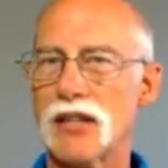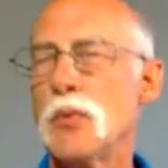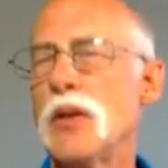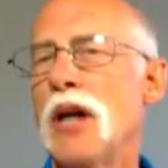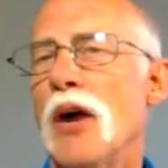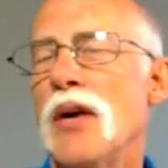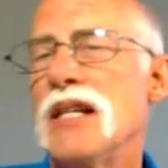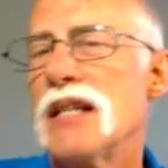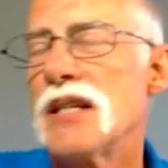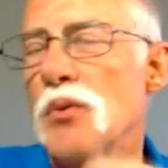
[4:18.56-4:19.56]
we know he
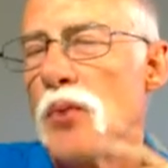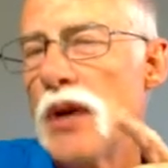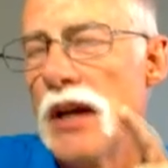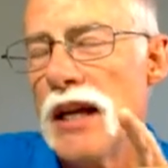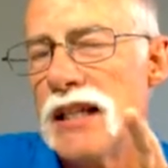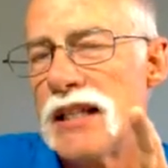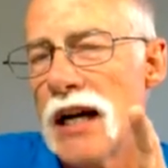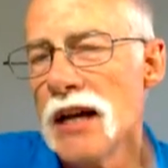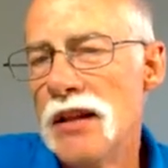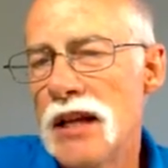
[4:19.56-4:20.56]
says we, he's
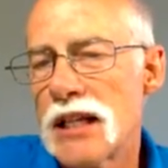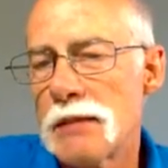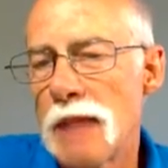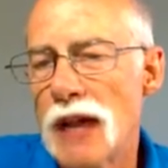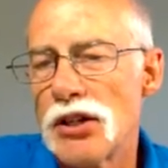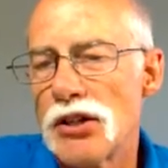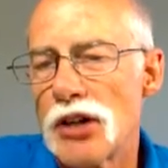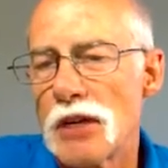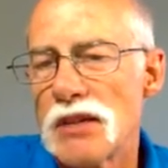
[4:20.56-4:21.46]
done the expansion terms.